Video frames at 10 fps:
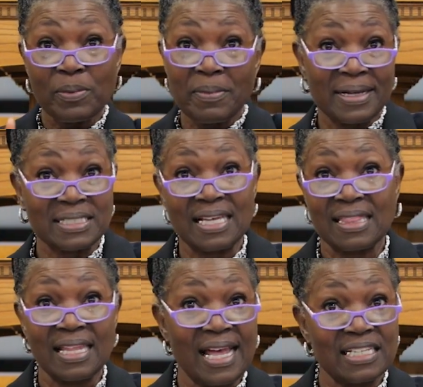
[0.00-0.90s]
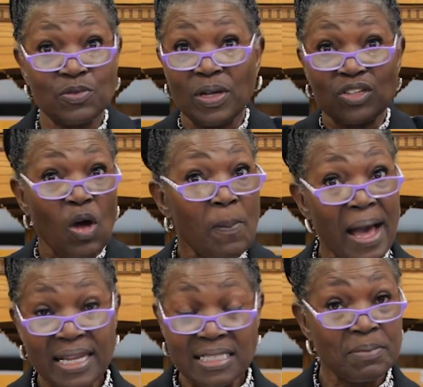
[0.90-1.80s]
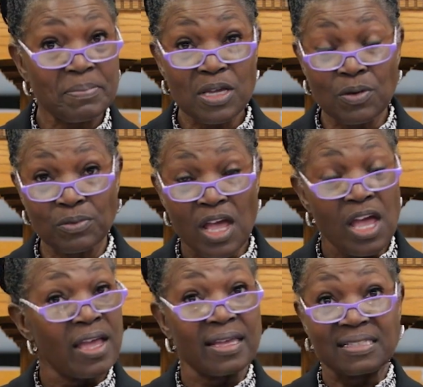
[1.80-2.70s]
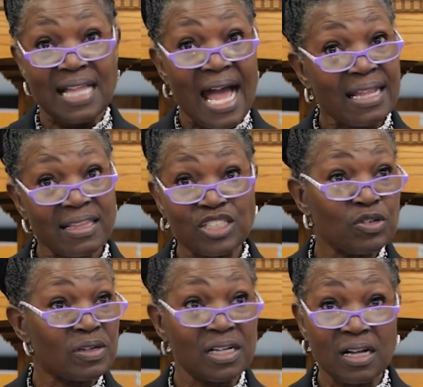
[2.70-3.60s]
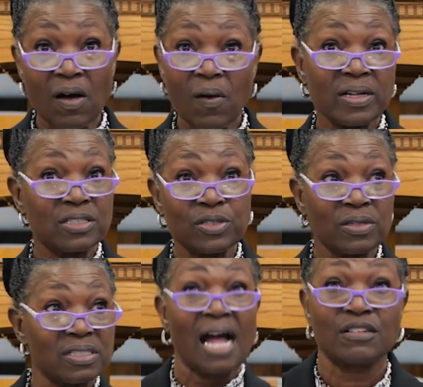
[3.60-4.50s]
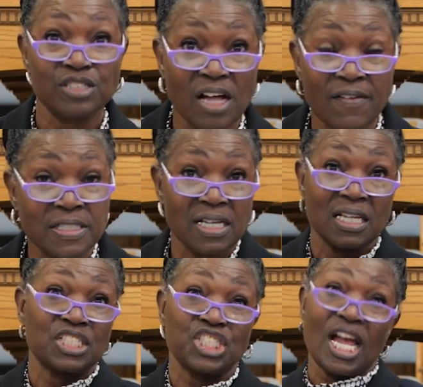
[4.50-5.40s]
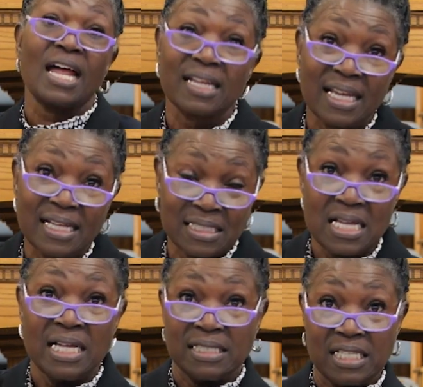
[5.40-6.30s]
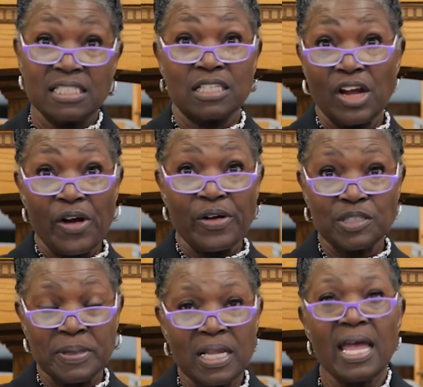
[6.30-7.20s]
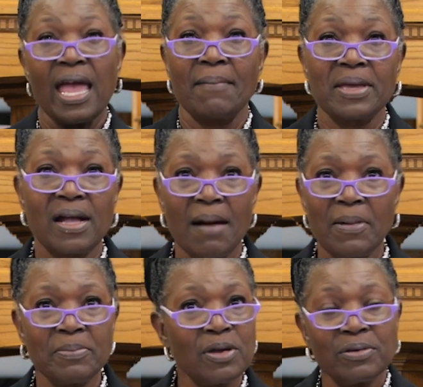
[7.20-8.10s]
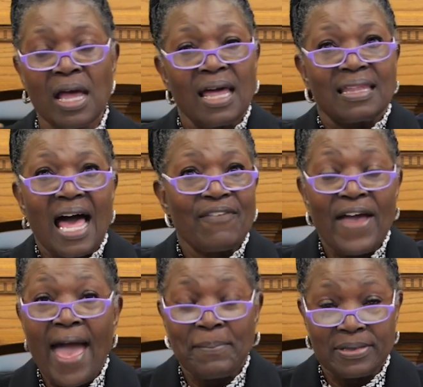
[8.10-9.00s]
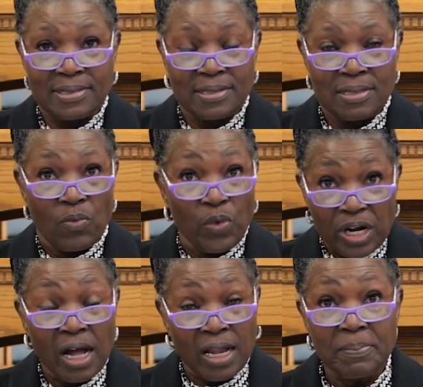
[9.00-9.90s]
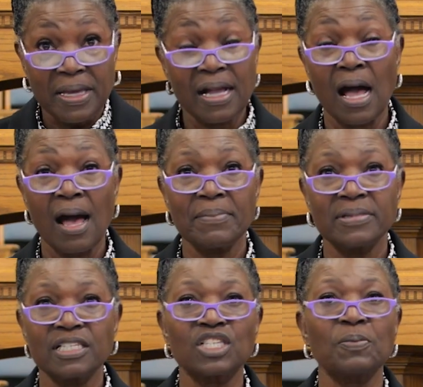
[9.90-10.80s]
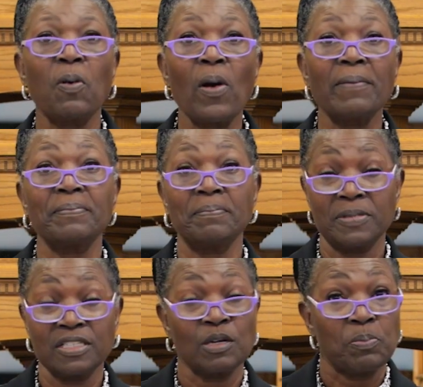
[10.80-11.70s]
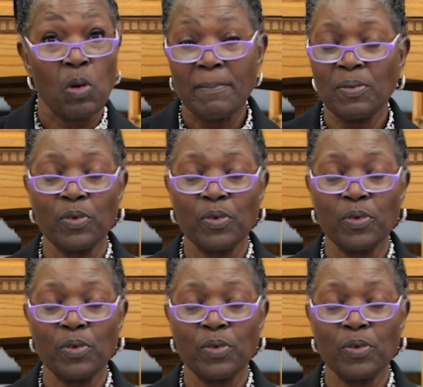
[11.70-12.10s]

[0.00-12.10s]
Remember I said that last week, nobody's immune. It's not that you can go into a doctor's office and get a shot against discouragement and become immune. Life happens. We're going to become disappointed.